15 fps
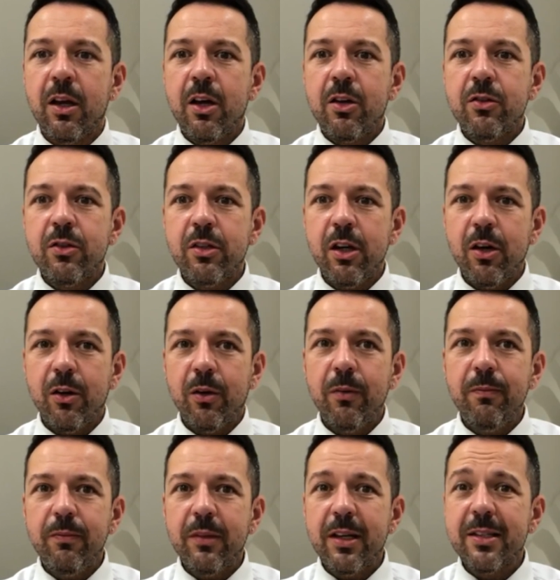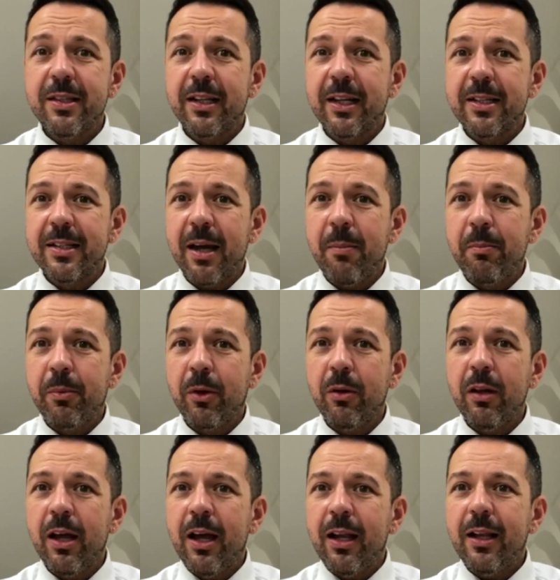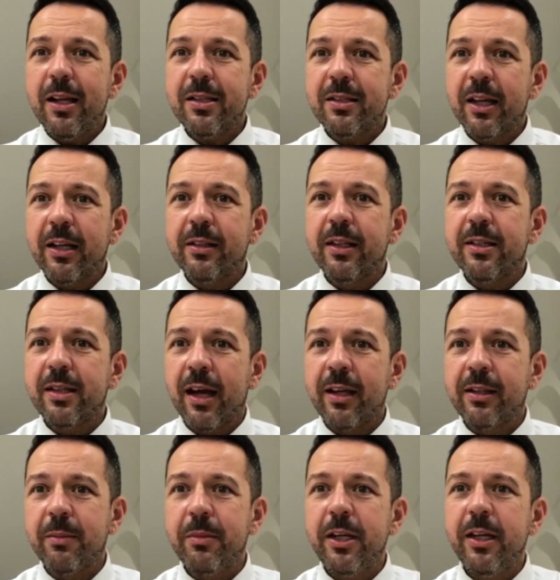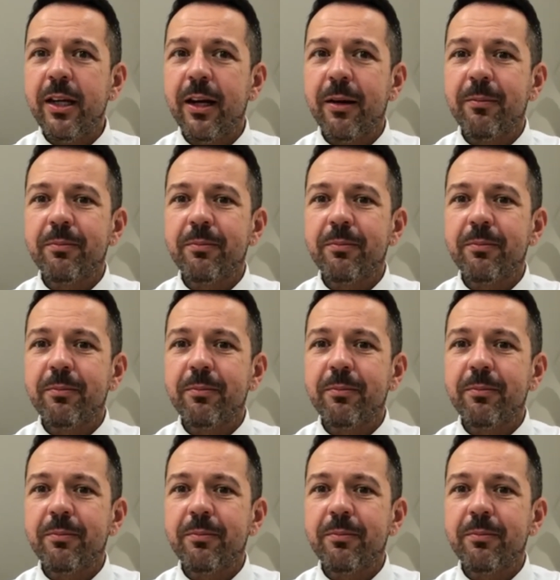So, as an example, let's take this item here.